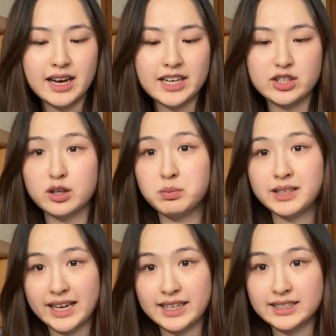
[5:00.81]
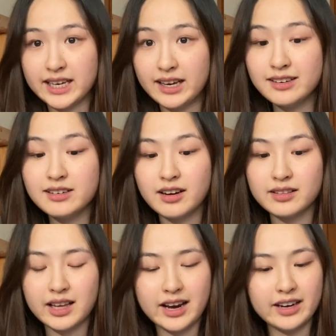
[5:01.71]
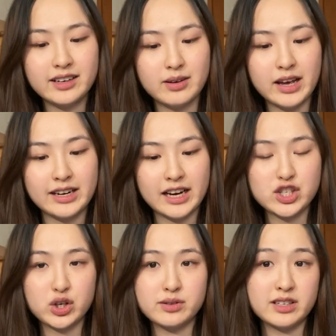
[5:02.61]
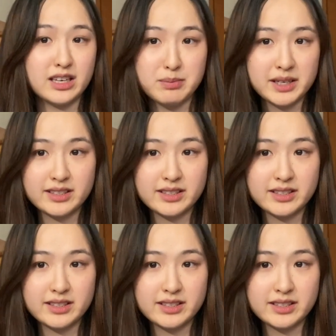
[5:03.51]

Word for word: I took Planning 10 online and I chose eBus